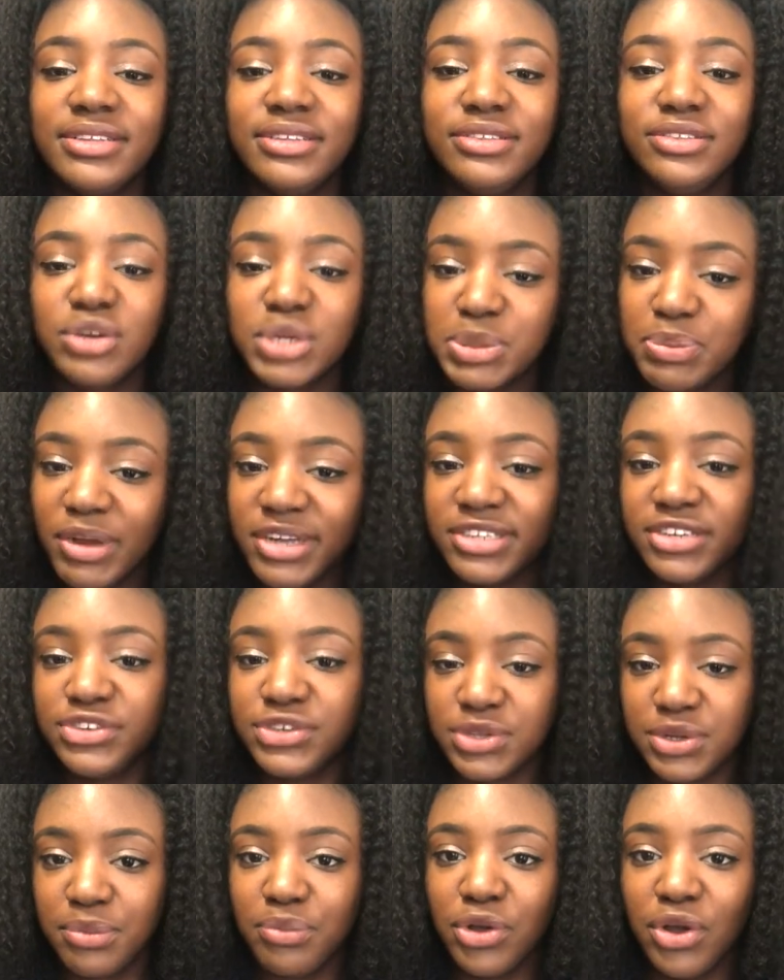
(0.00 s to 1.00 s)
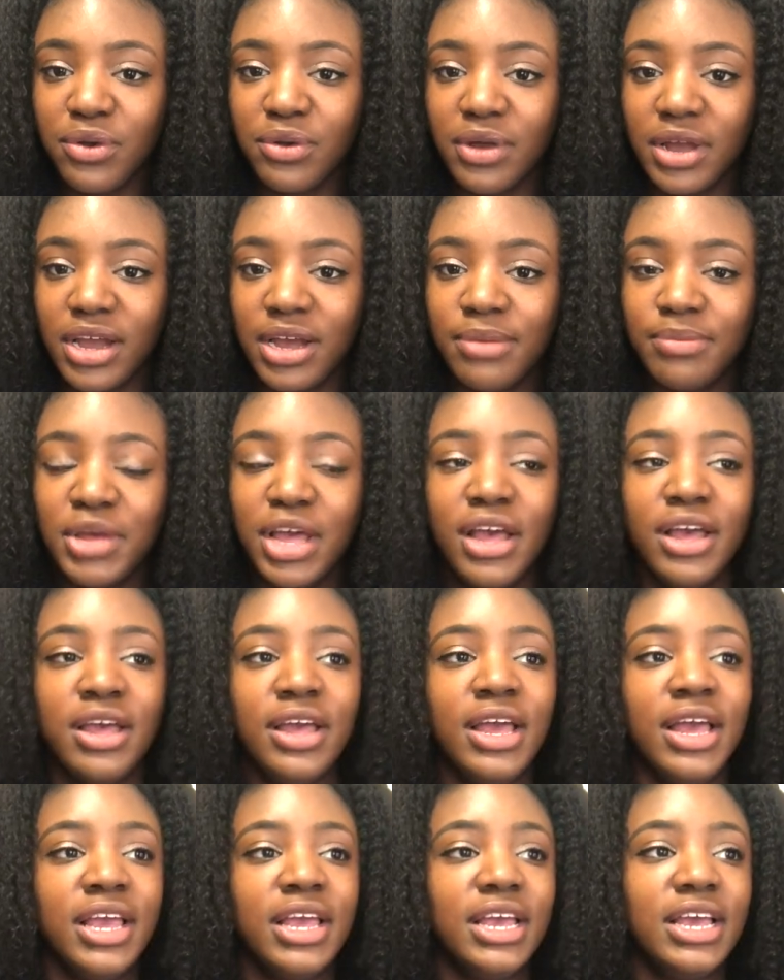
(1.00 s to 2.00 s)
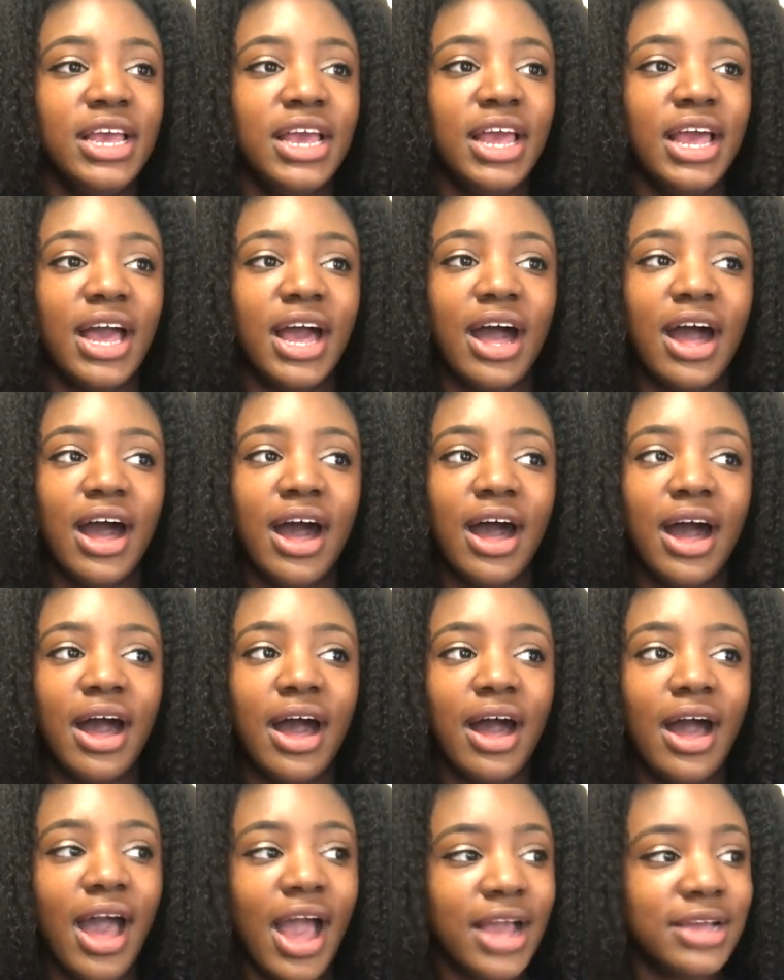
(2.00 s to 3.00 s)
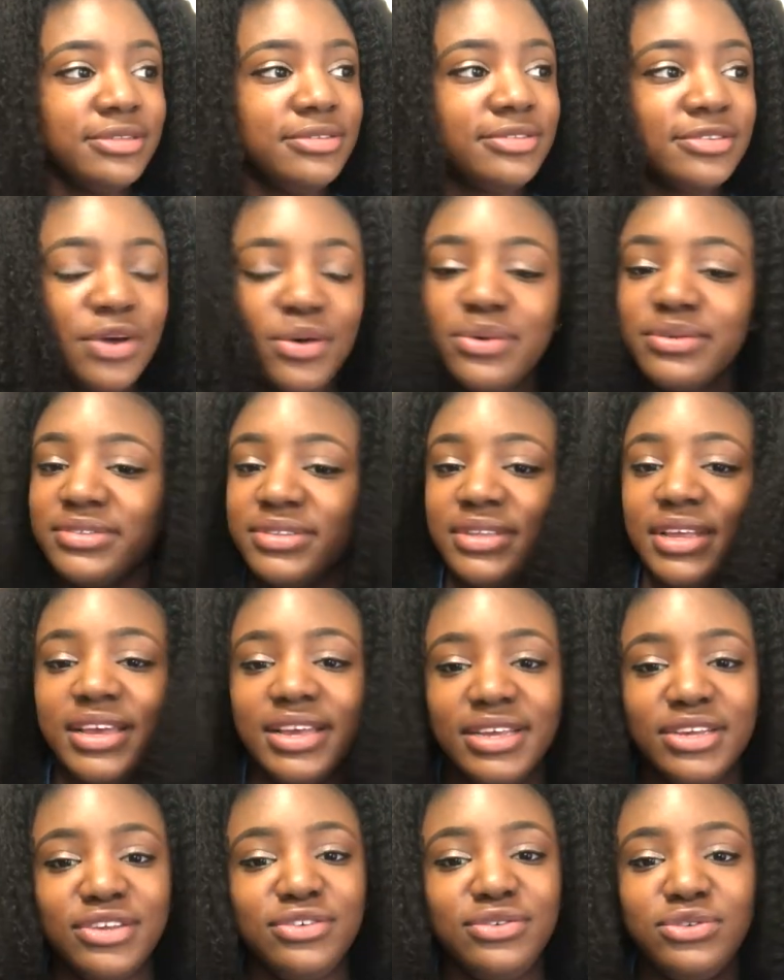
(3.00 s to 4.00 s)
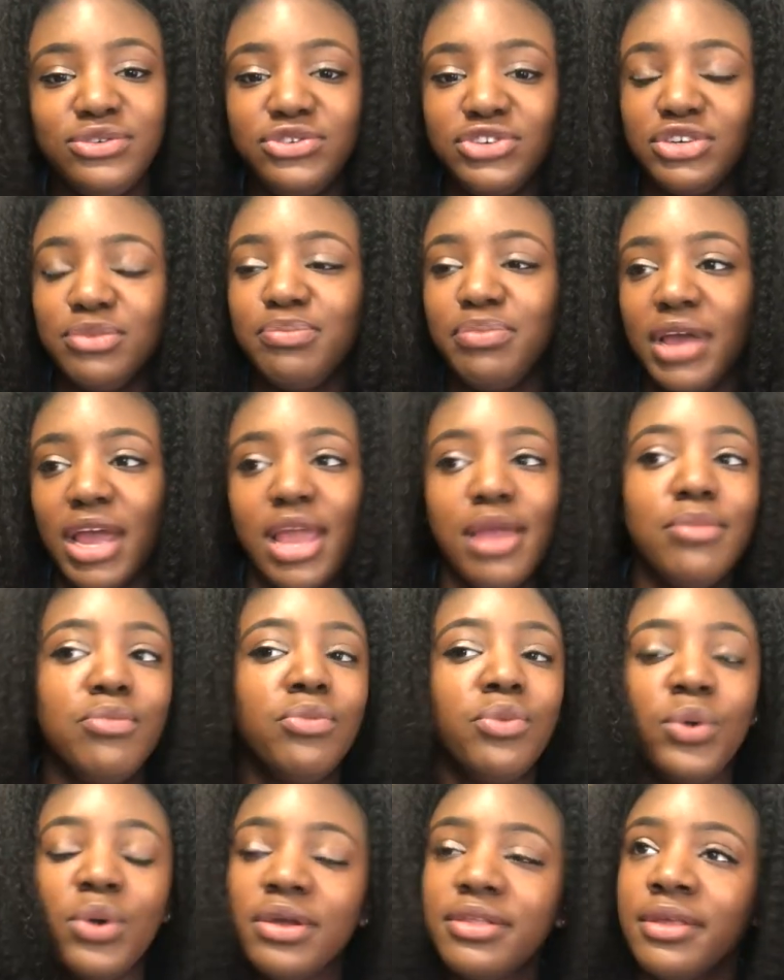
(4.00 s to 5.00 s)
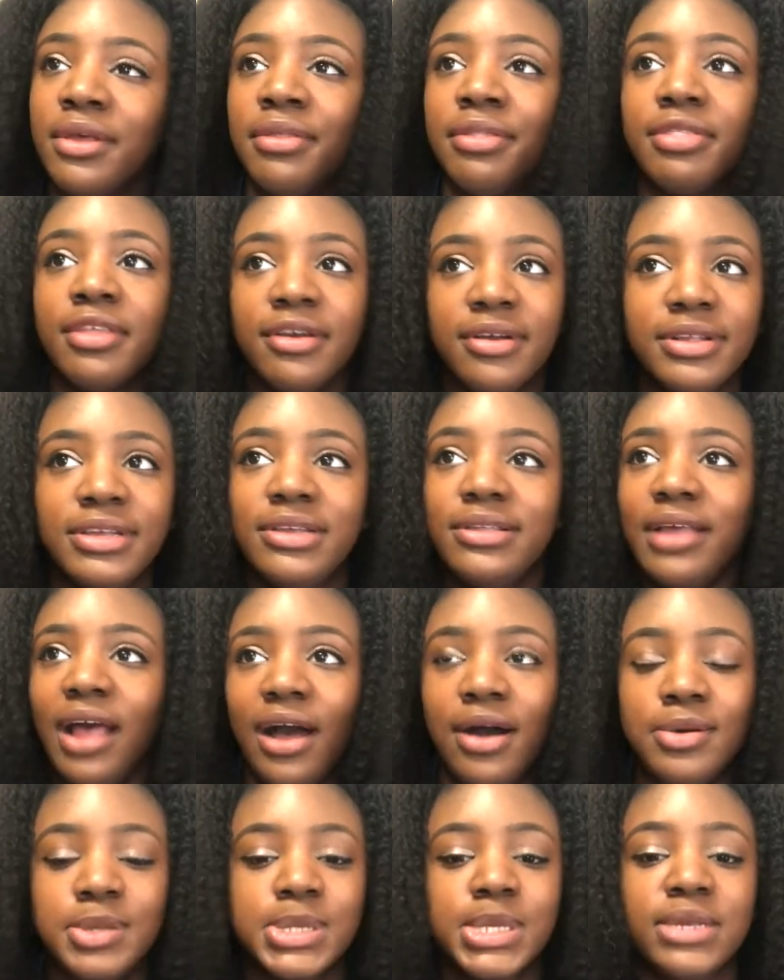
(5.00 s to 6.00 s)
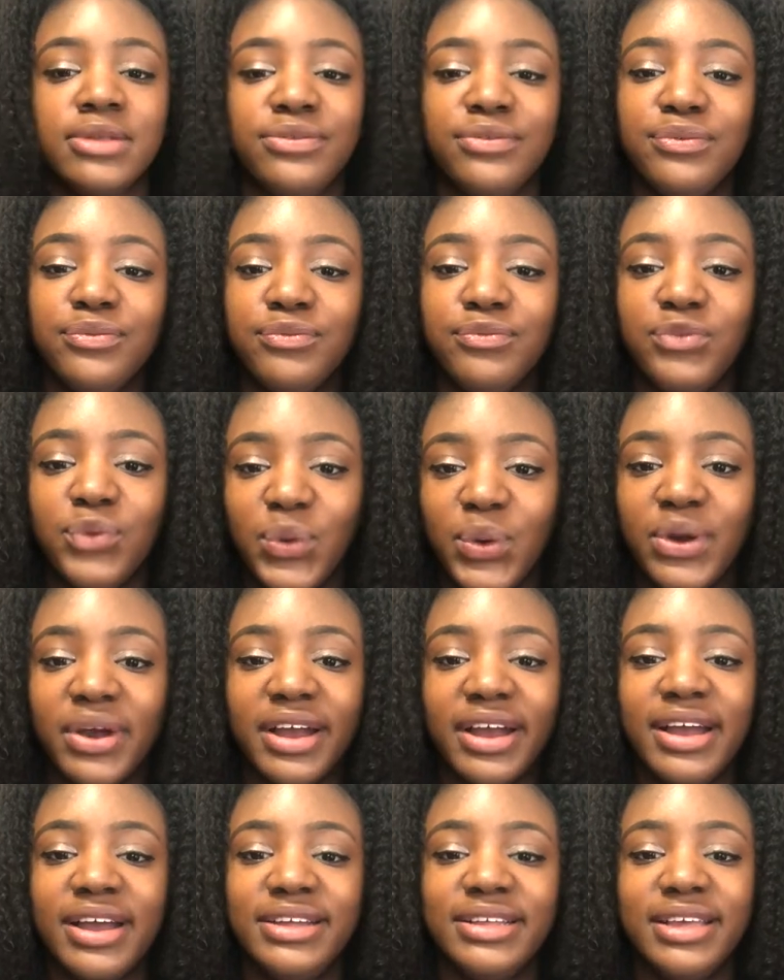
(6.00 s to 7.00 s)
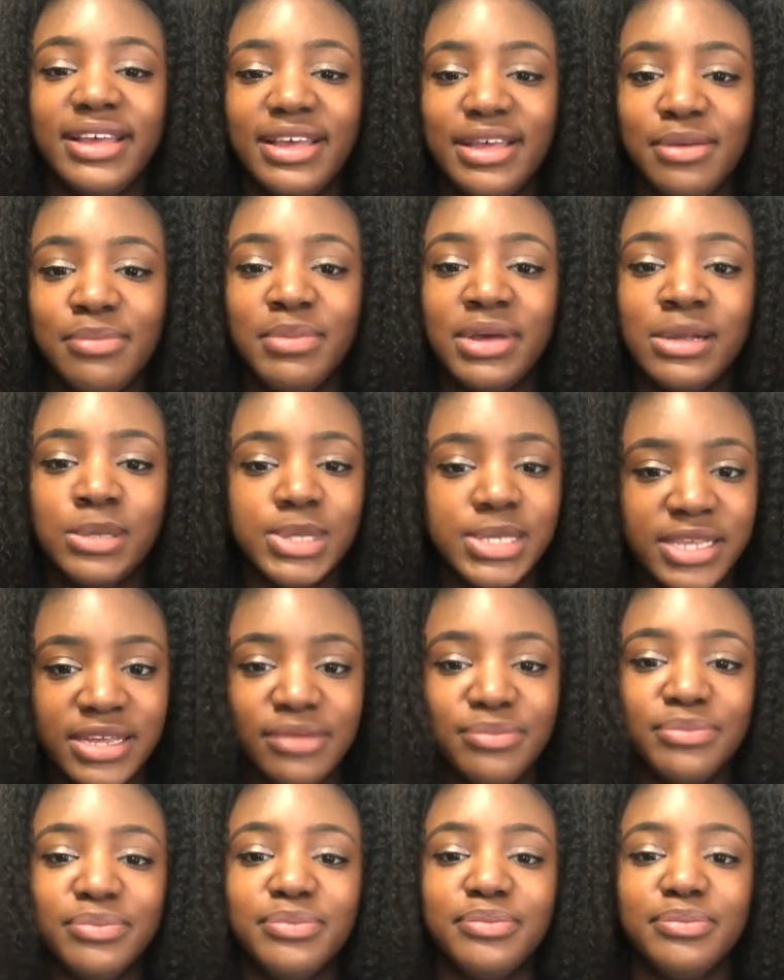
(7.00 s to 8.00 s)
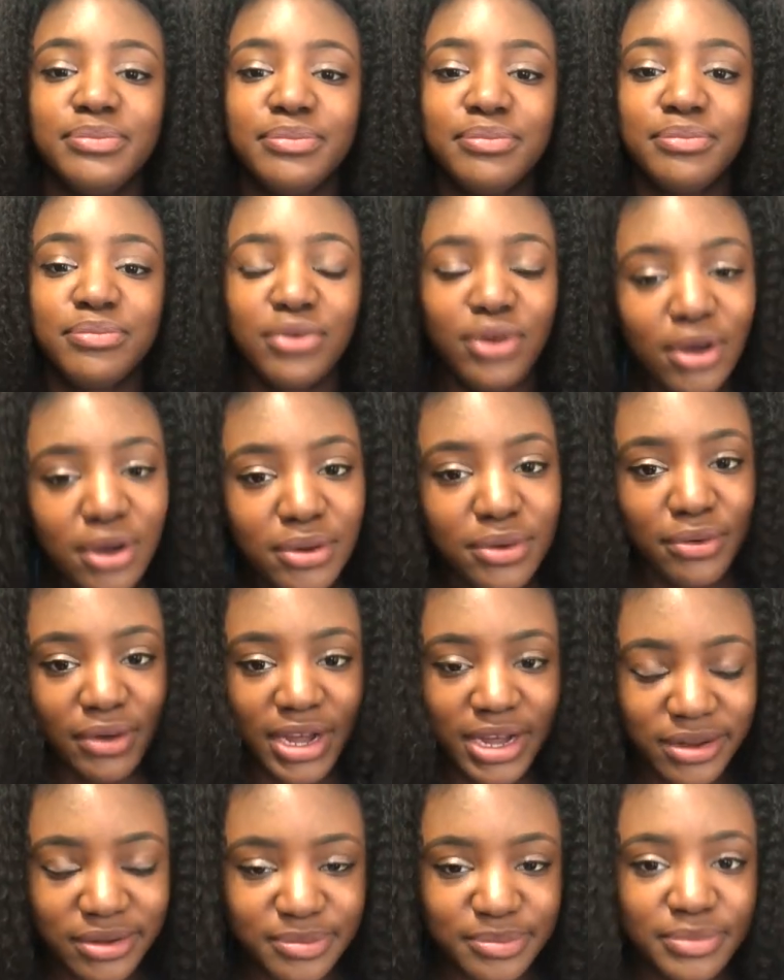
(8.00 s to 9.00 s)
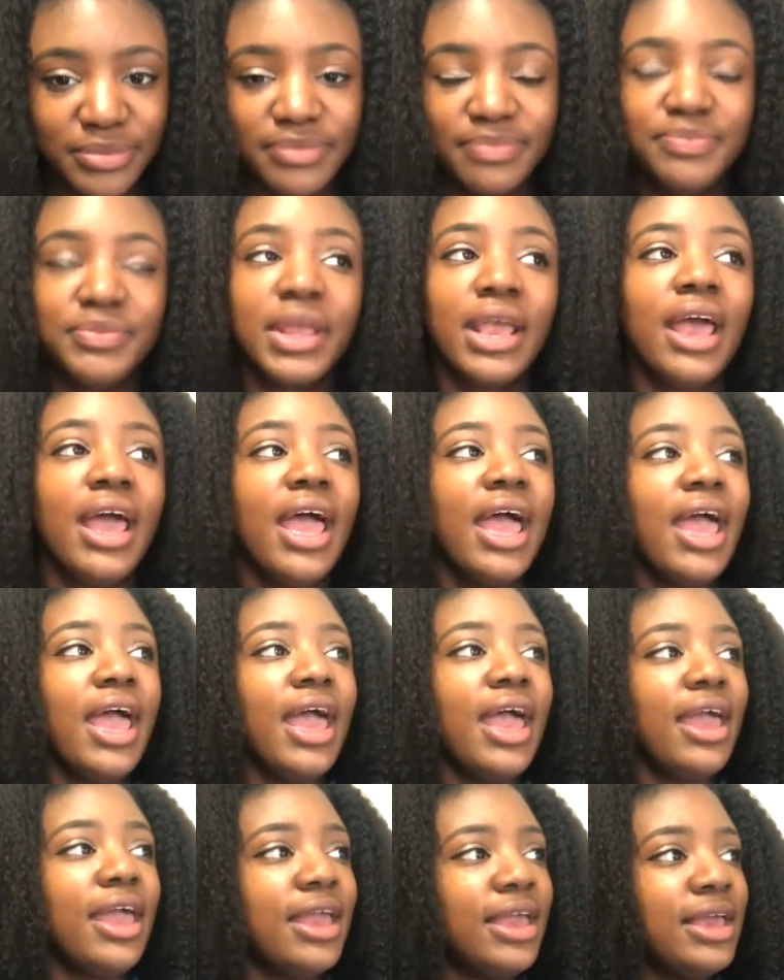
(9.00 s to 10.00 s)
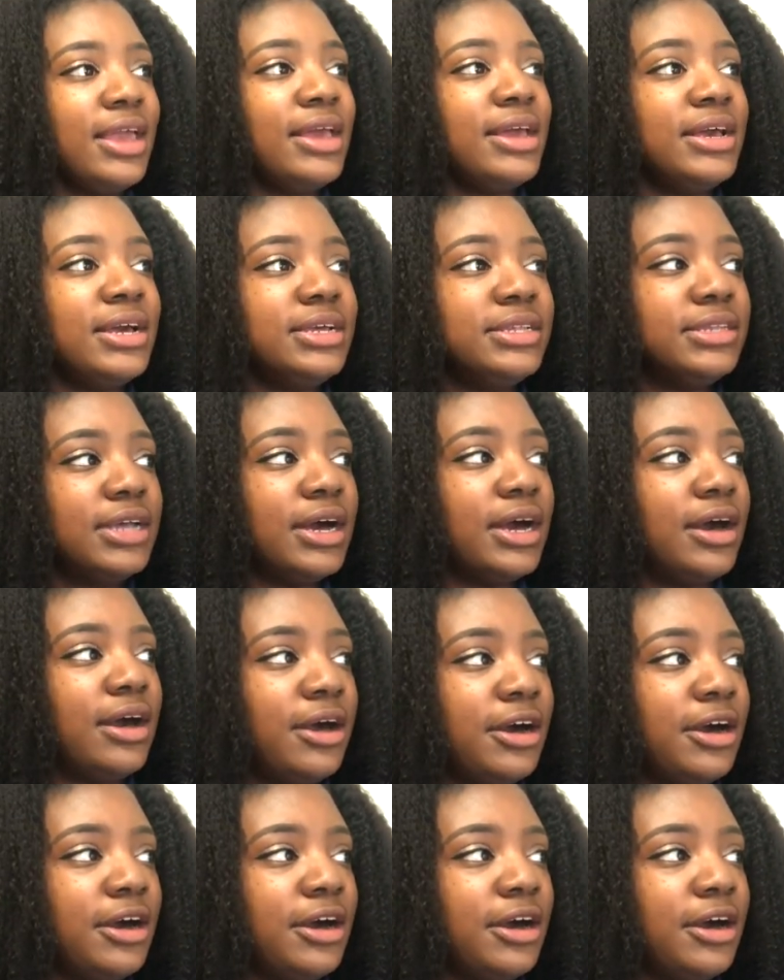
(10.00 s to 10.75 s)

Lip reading: nurse practitioner program, I don't think you should pay more than $30,000 for an MSN program. And